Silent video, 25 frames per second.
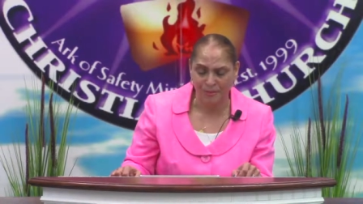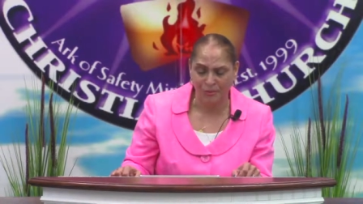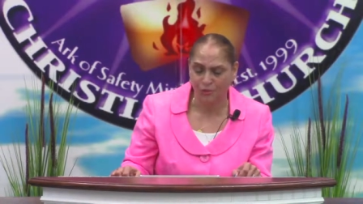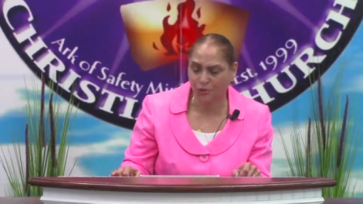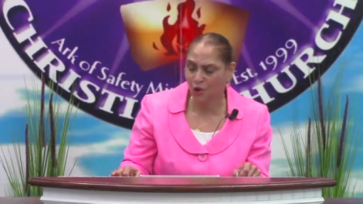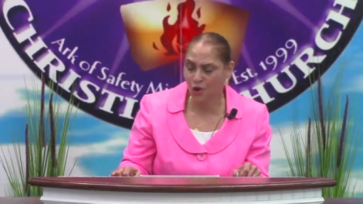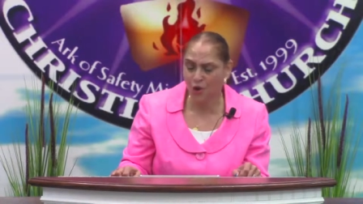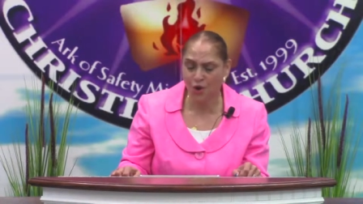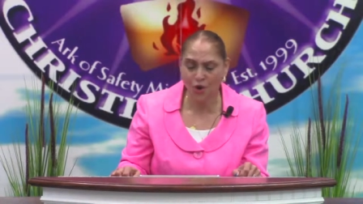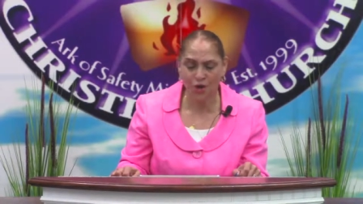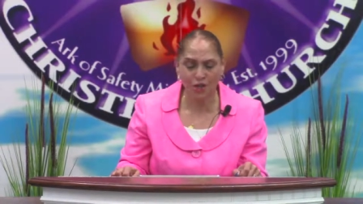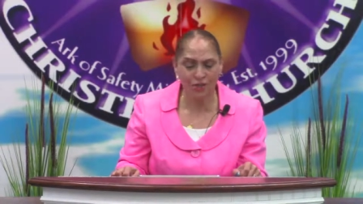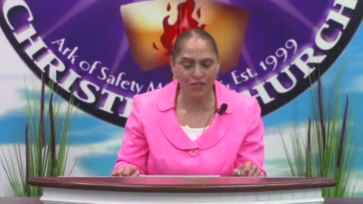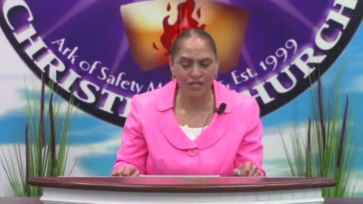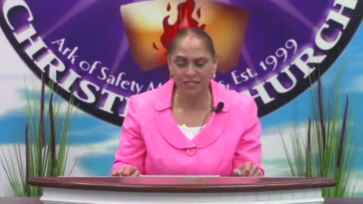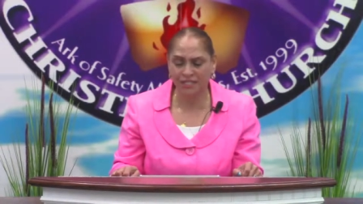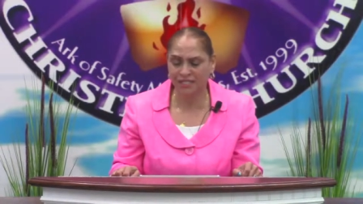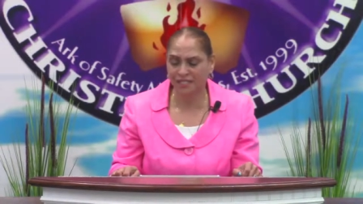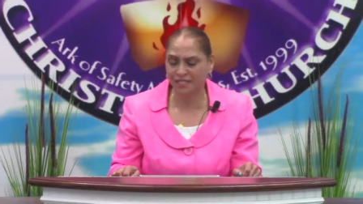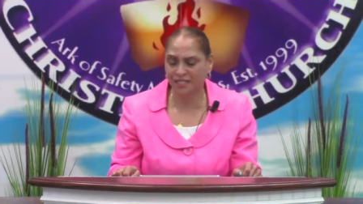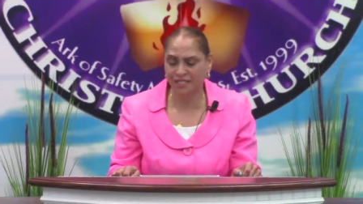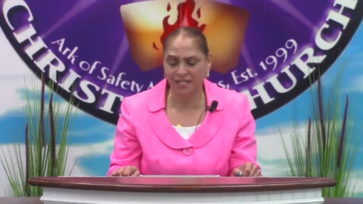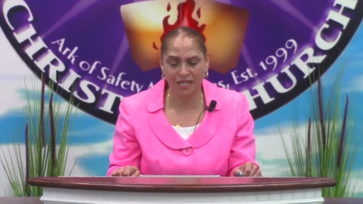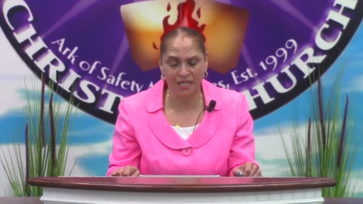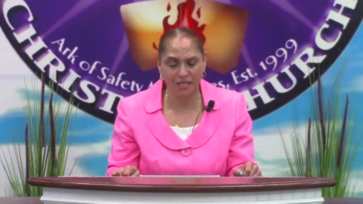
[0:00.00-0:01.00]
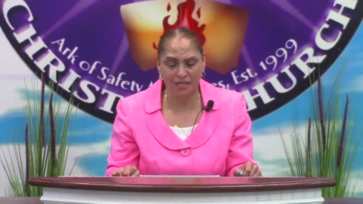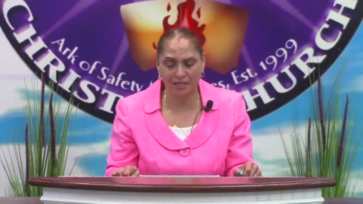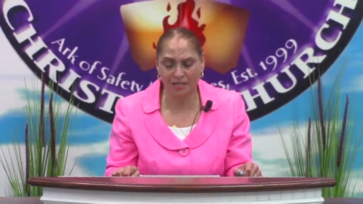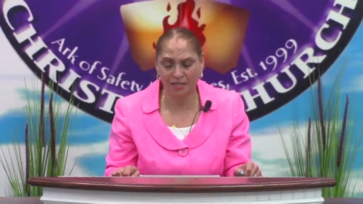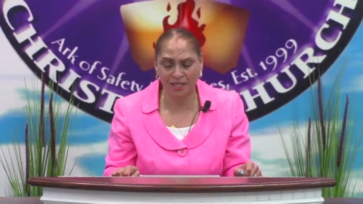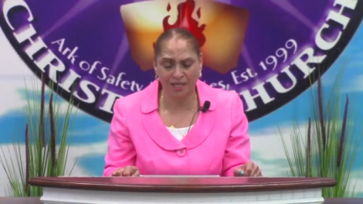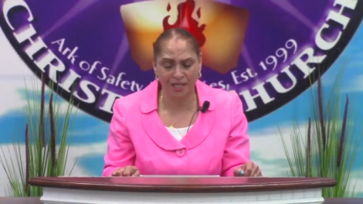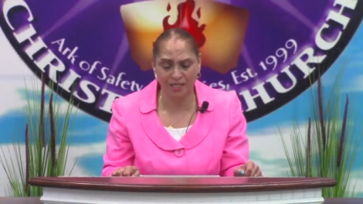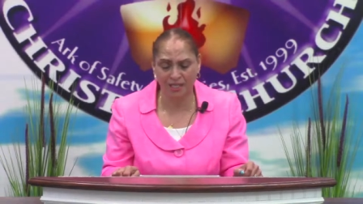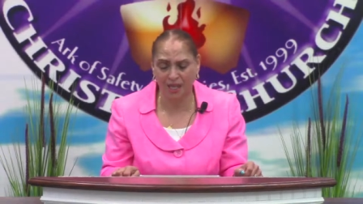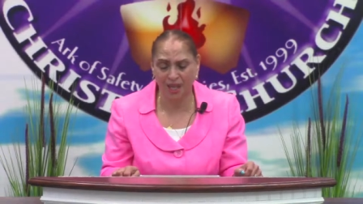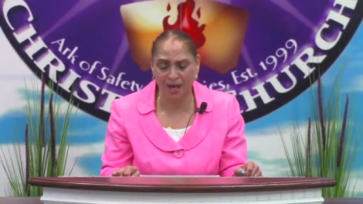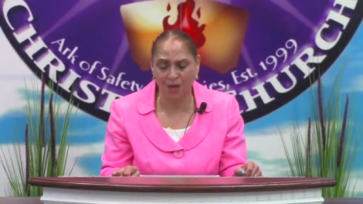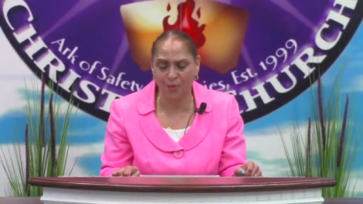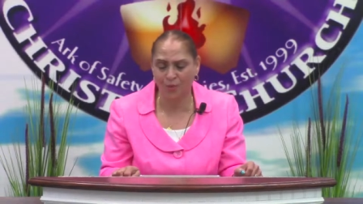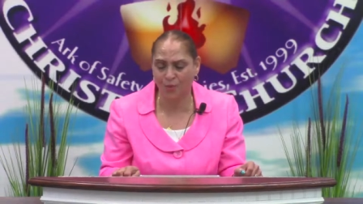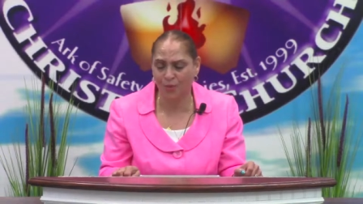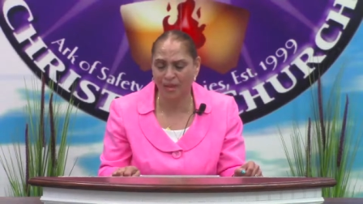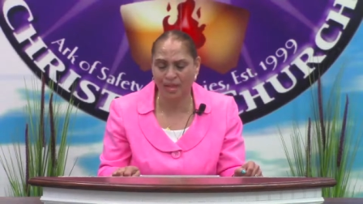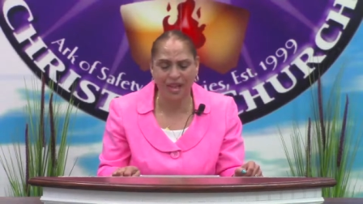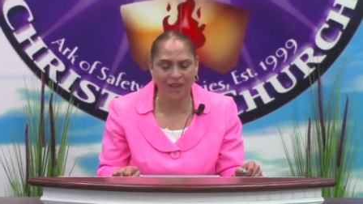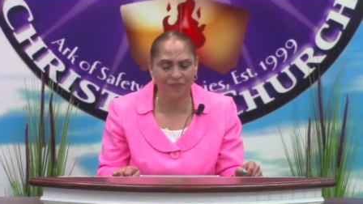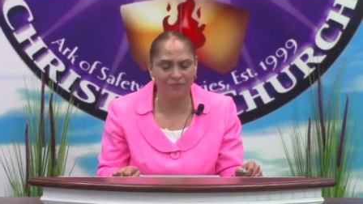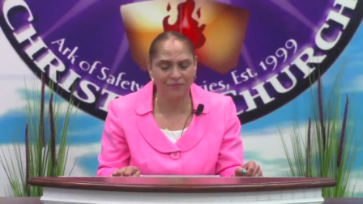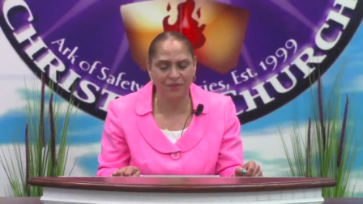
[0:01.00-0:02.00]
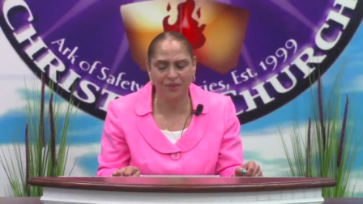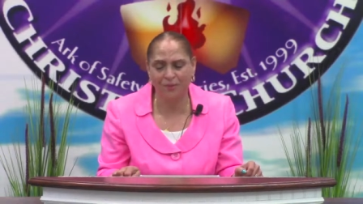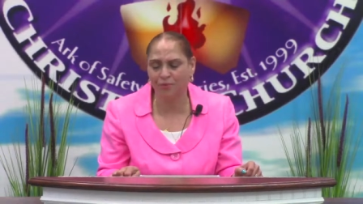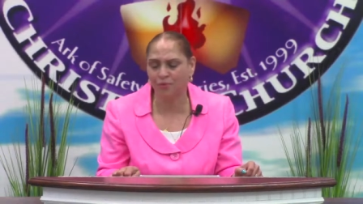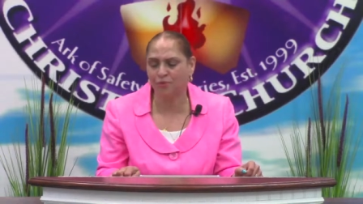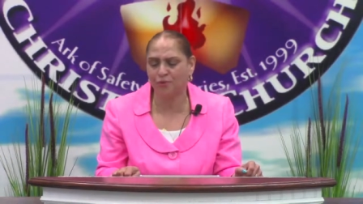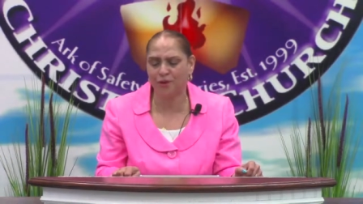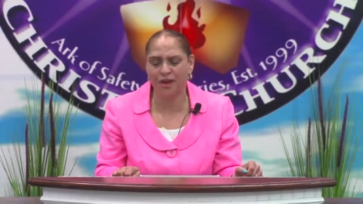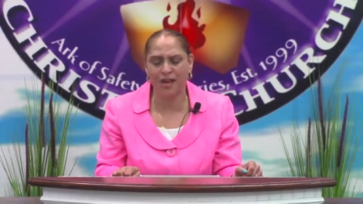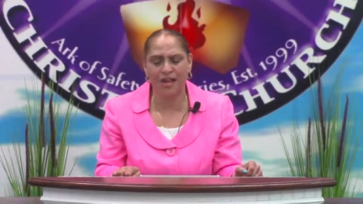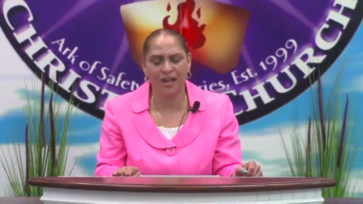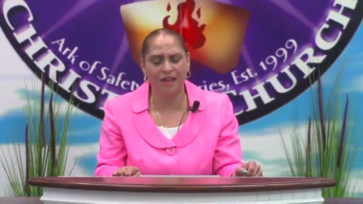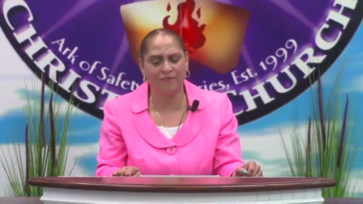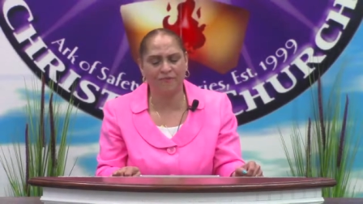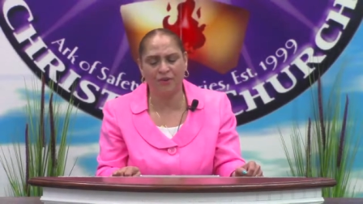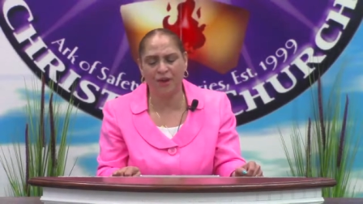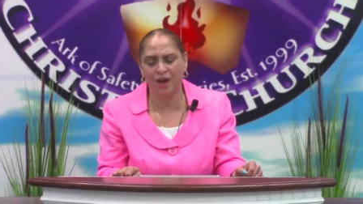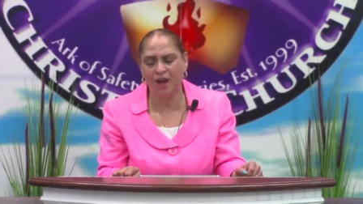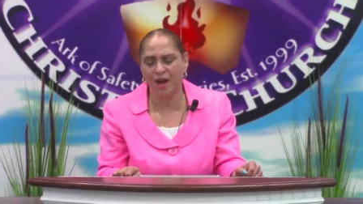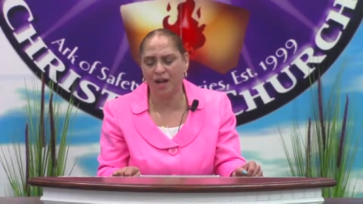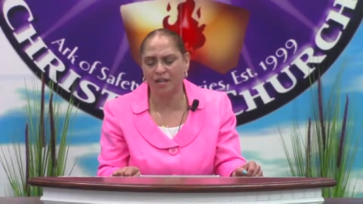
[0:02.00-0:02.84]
During this season, we have to pray for